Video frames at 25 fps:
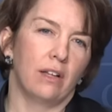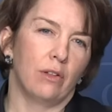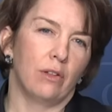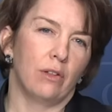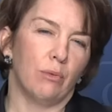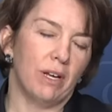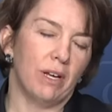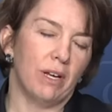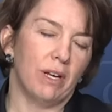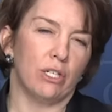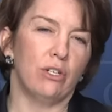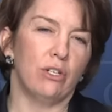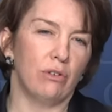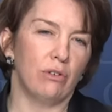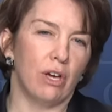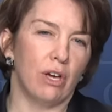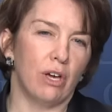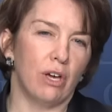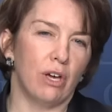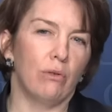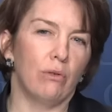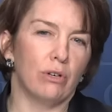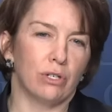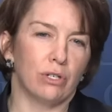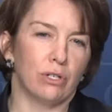The reason you
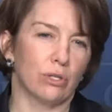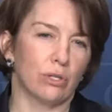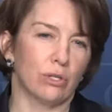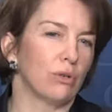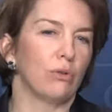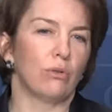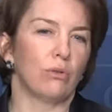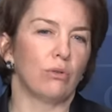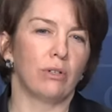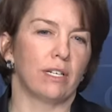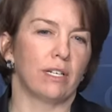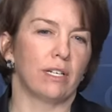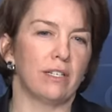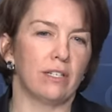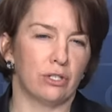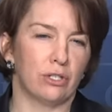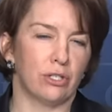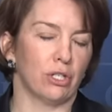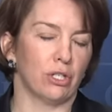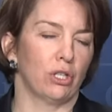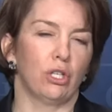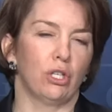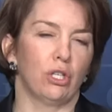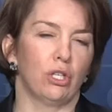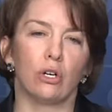go to school is
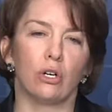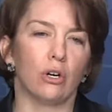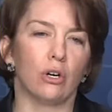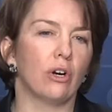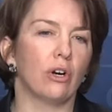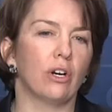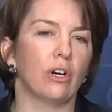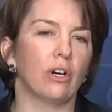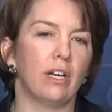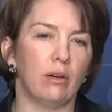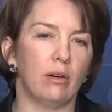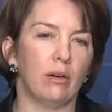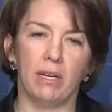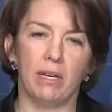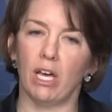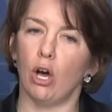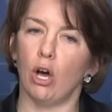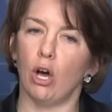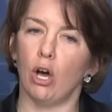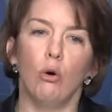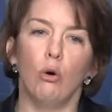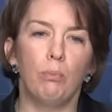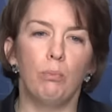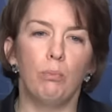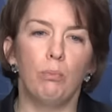to learn and be
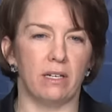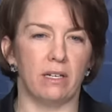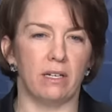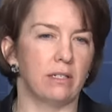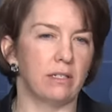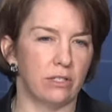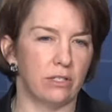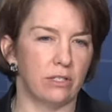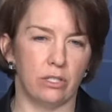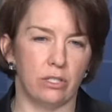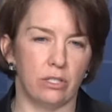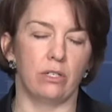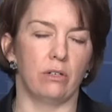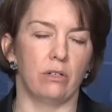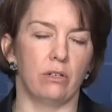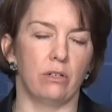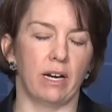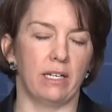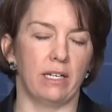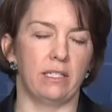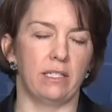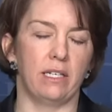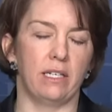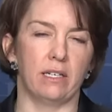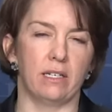open to new
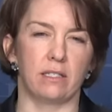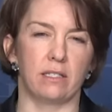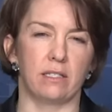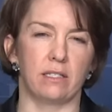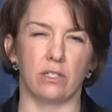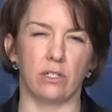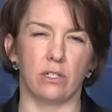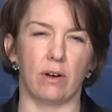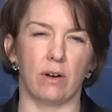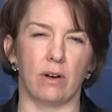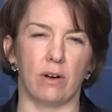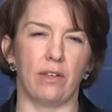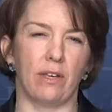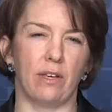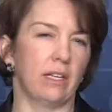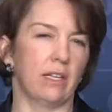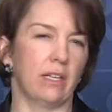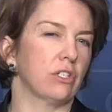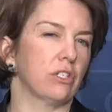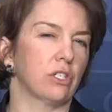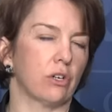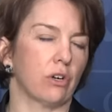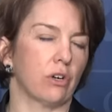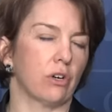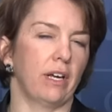ideas. And so I think it
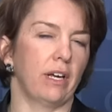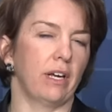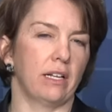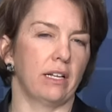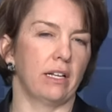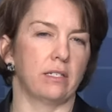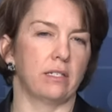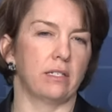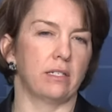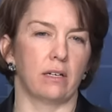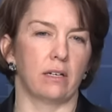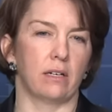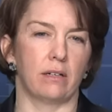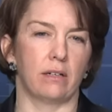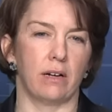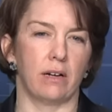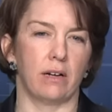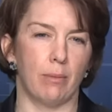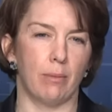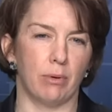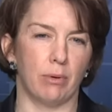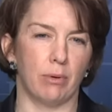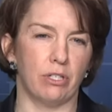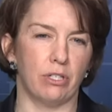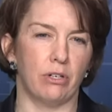just creates an
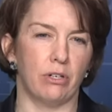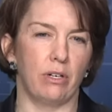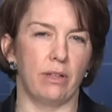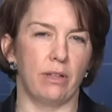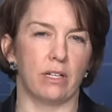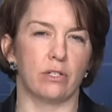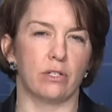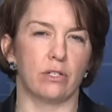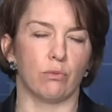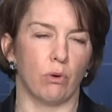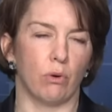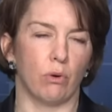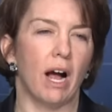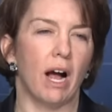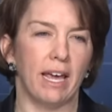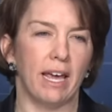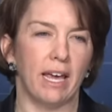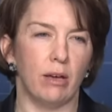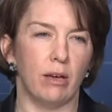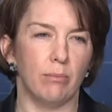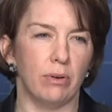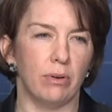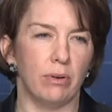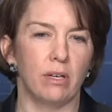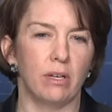opportunity that's
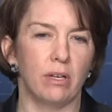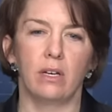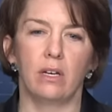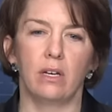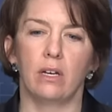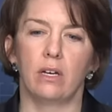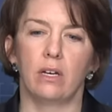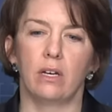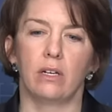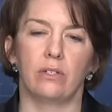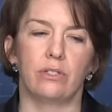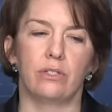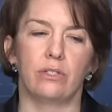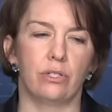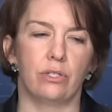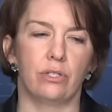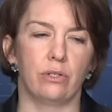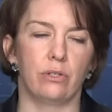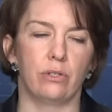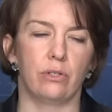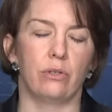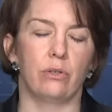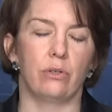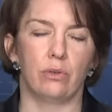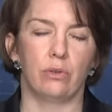ripe
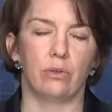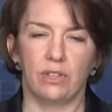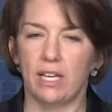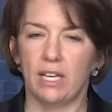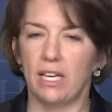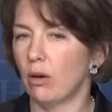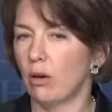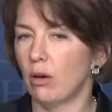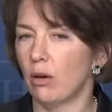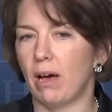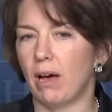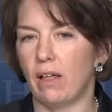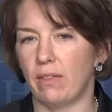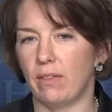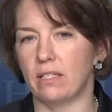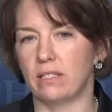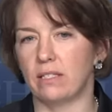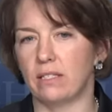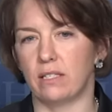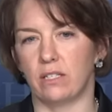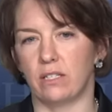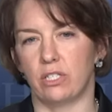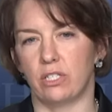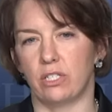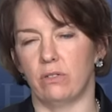to think about
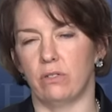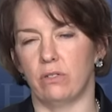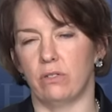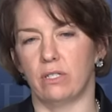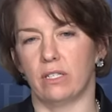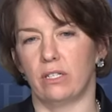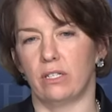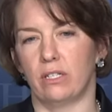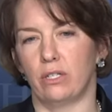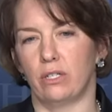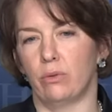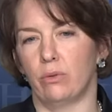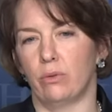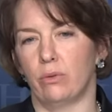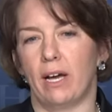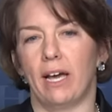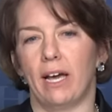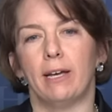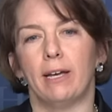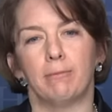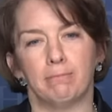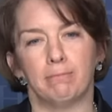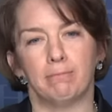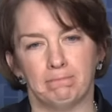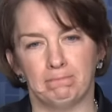these issues in a new
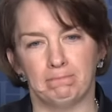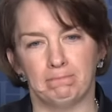way.